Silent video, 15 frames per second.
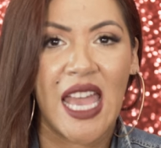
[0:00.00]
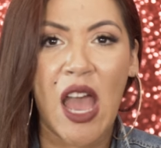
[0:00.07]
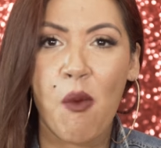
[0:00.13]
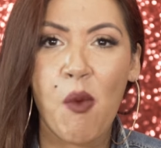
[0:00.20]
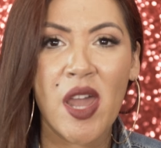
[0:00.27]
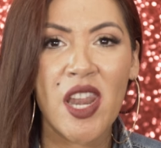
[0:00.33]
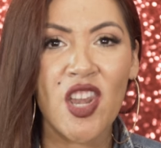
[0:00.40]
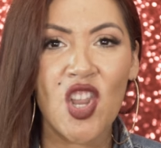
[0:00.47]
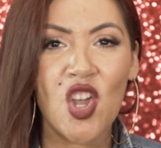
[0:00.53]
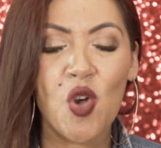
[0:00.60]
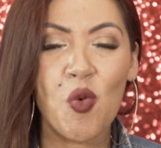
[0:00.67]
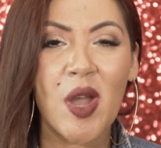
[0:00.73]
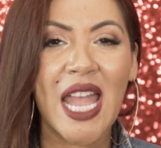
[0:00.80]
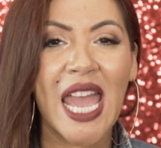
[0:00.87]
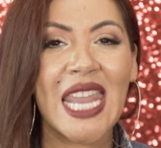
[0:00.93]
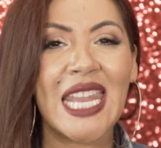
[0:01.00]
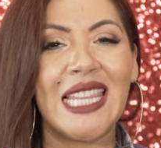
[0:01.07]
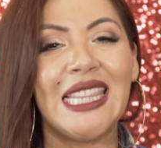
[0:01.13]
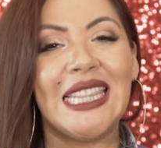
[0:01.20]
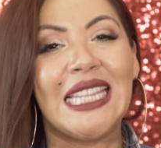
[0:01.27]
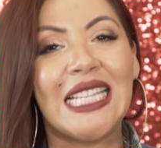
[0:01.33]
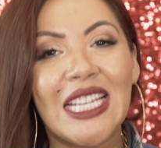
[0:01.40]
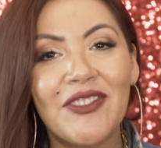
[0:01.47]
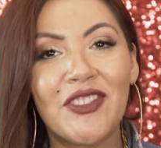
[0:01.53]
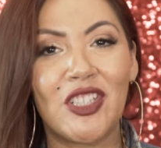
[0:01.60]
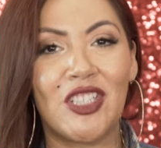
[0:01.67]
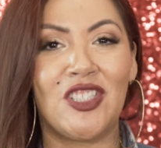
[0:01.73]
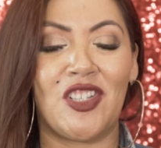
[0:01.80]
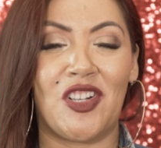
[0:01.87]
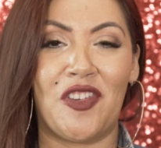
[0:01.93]
I wanna know what kind of
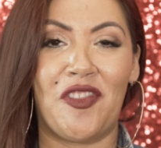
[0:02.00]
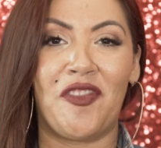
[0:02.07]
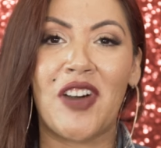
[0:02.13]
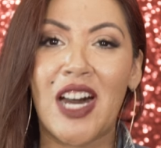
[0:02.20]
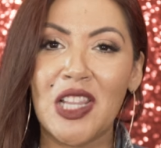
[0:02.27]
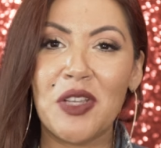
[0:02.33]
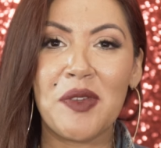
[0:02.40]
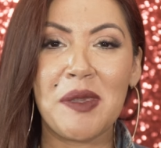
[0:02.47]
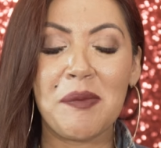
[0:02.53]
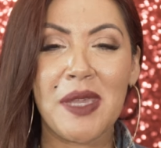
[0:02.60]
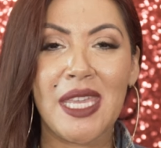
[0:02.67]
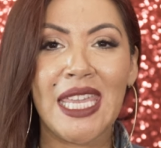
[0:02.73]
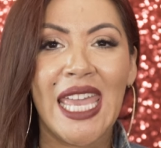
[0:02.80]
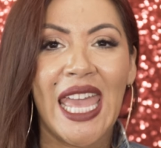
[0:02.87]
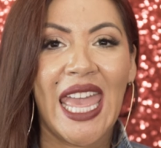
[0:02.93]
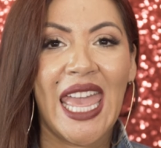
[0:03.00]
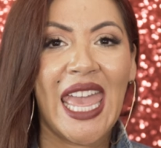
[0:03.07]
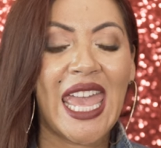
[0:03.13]
lovers are following me.